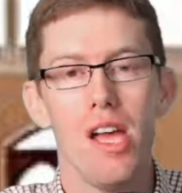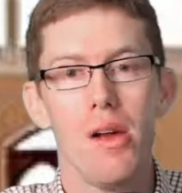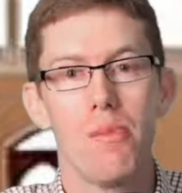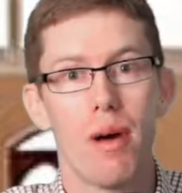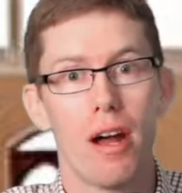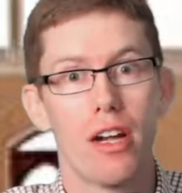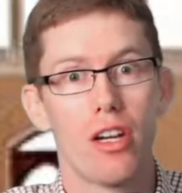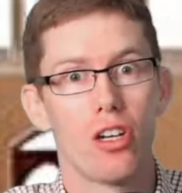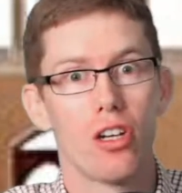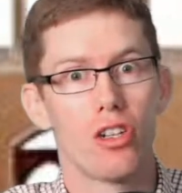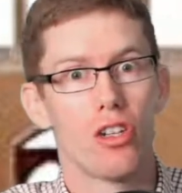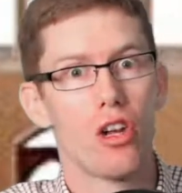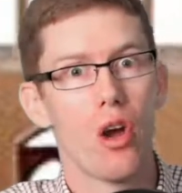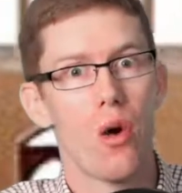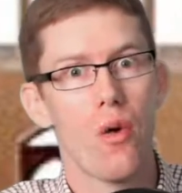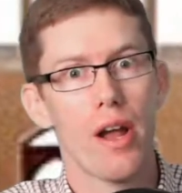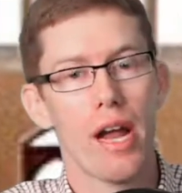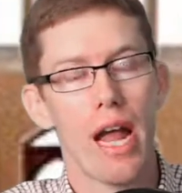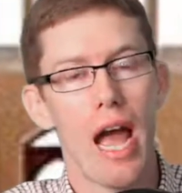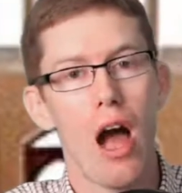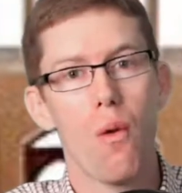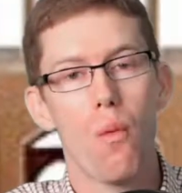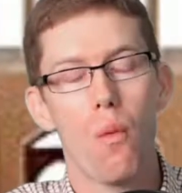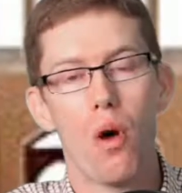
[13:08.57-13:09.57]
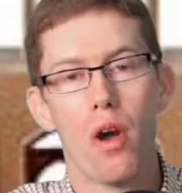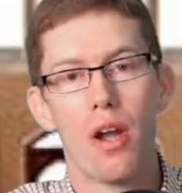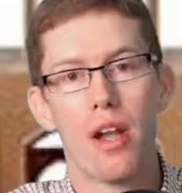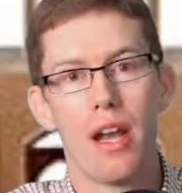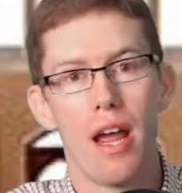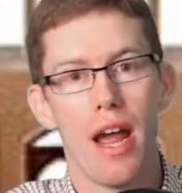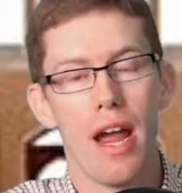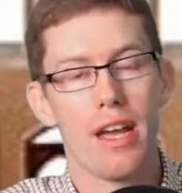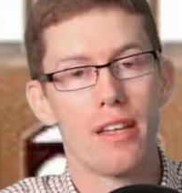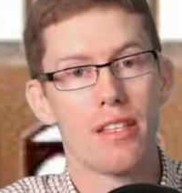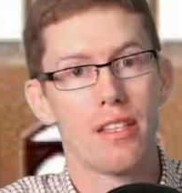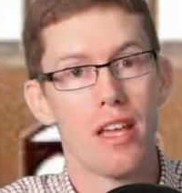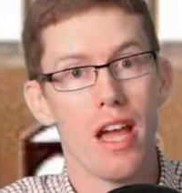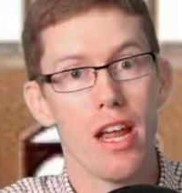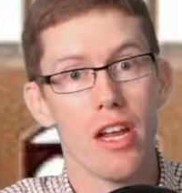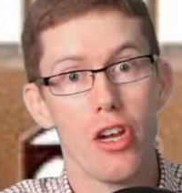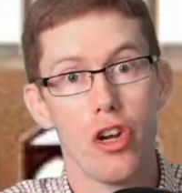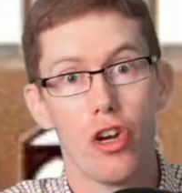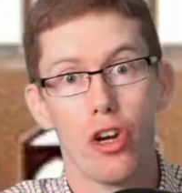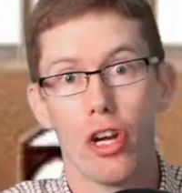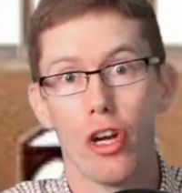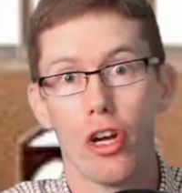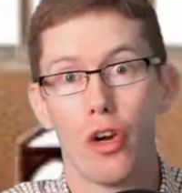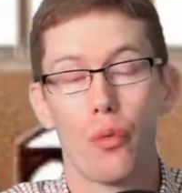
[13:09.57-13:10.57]
by just going out one day saying
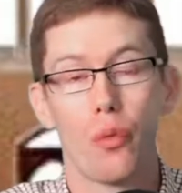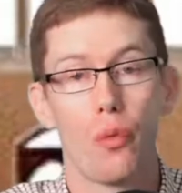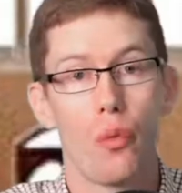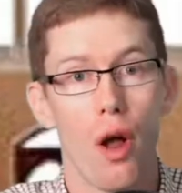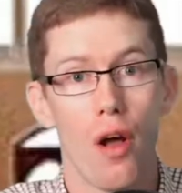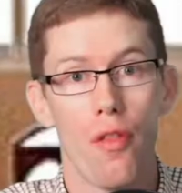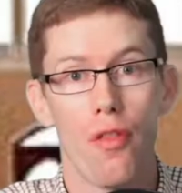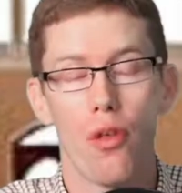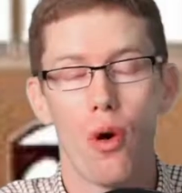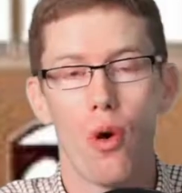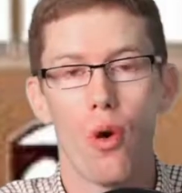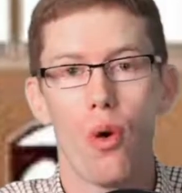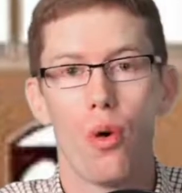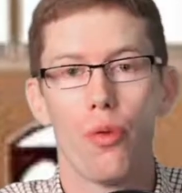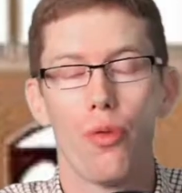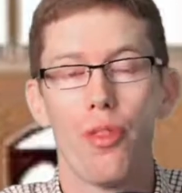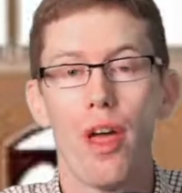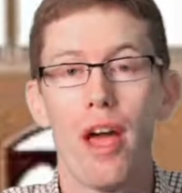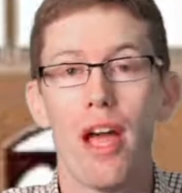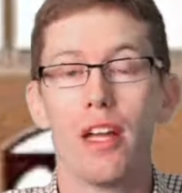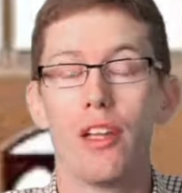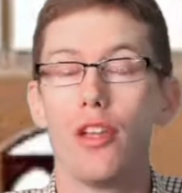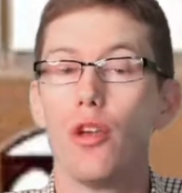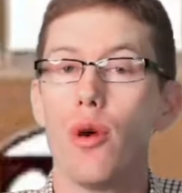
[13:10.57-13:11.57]
you're going to run the whole thing.